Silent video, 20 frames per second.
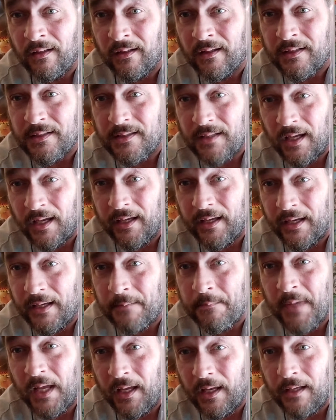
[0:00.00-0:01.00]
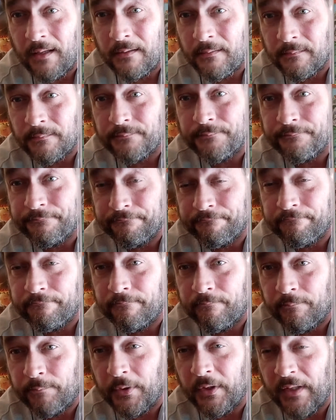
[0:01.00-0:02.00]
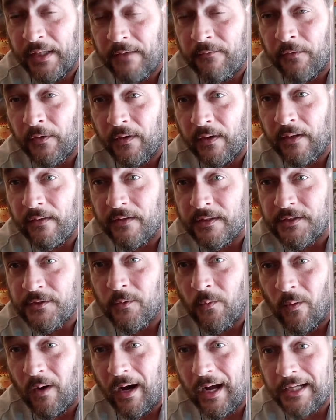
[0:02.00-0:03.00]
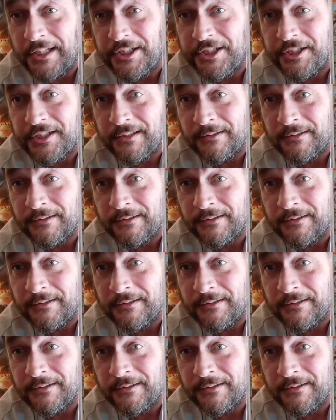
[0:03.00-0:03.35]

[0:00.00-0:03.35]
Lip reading: because I am a believer in the Squatch.